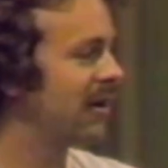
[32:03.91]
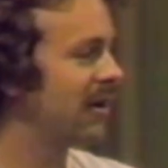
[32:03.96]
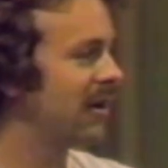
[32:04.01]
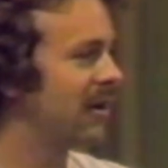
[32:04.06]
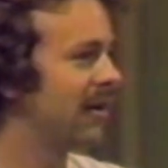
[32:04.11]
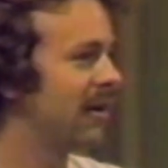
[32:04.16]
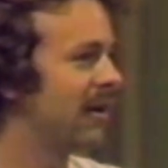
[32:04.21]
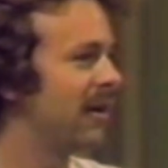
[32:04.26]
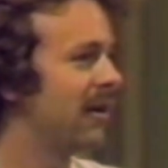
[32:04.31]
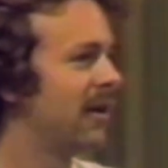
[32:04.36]

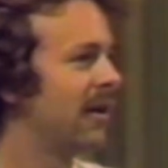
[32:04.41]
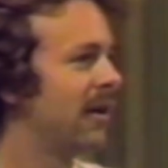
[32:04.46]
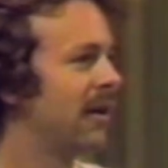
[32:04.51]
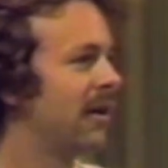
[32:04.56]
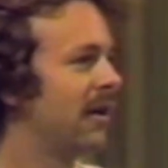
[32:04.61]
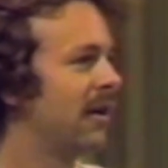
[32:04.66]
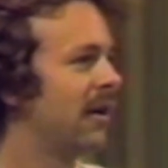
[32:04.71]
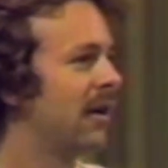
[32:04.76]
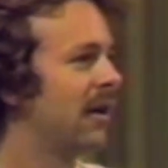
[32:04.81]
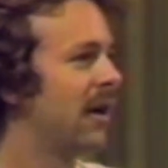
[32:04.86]

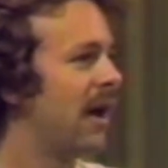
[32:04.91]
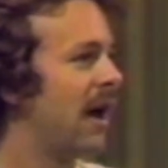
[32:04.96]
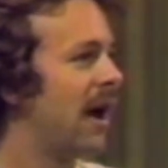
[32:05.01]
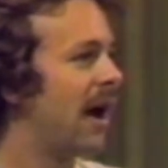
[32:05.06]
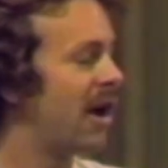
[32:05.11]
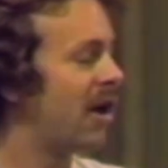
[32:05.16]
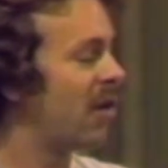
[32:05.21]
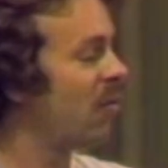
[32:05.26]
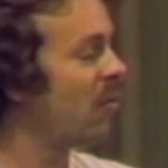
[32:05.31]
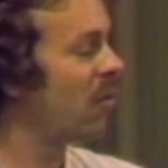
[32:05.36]

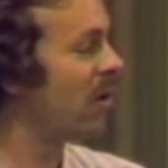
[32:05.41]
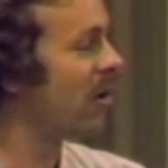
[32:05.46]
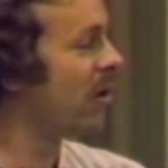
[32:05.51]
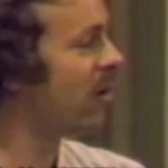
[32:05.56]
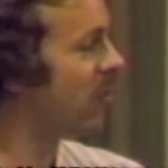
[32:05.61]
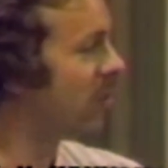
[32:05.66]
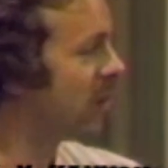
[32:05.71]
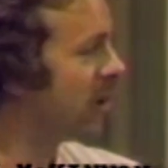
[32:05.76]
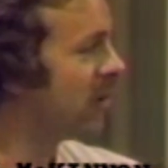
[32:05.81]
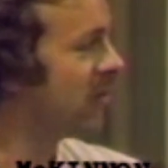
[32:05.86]
I don't want
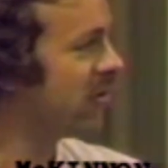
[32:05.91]
to read